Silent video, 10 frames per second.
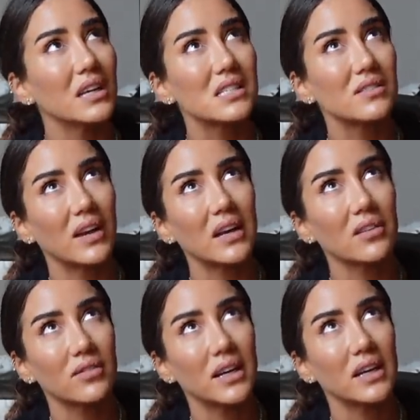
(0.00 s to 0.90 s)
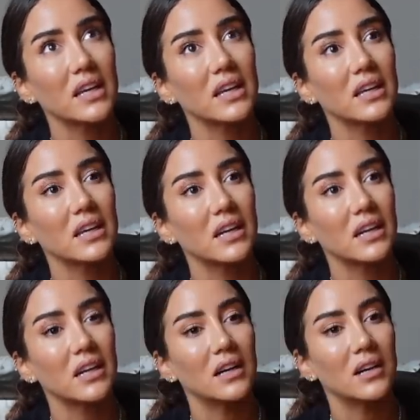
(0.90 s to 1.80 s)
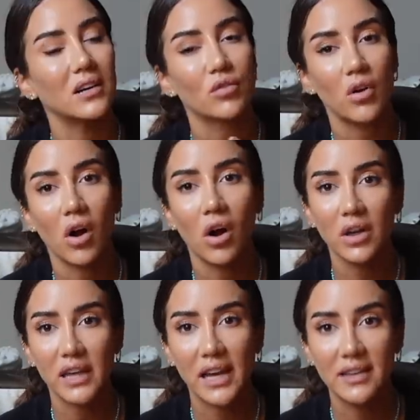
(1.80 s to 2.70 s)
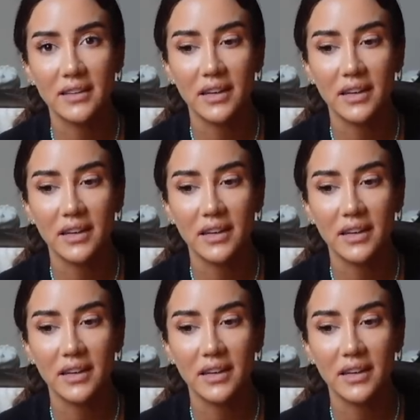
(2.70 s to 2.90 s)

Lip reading: it's very, very raw yet.